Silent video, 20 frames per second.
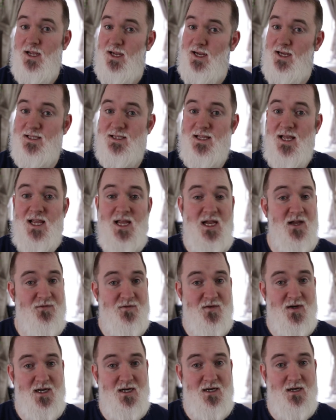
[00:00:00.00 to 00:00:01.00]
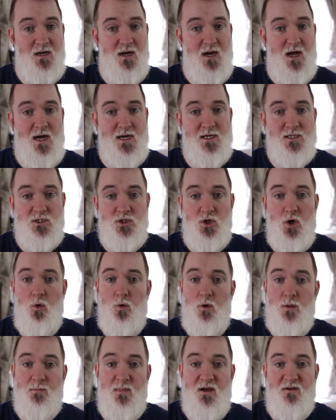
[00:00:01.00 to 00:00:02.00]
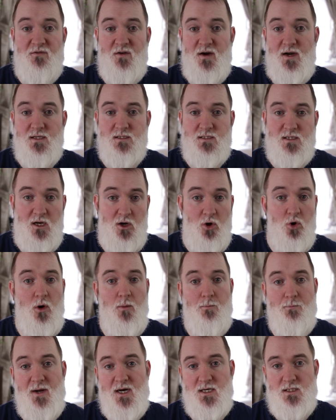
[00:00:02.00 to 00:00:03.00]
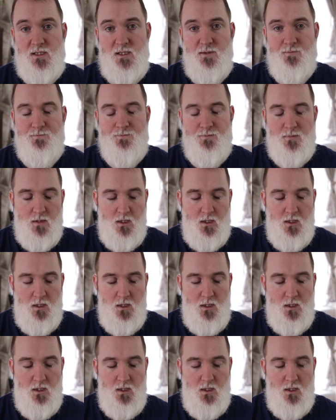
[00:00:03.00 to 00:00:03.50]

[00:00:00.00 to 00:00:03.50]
in the evening I used to go with my friends and go on party.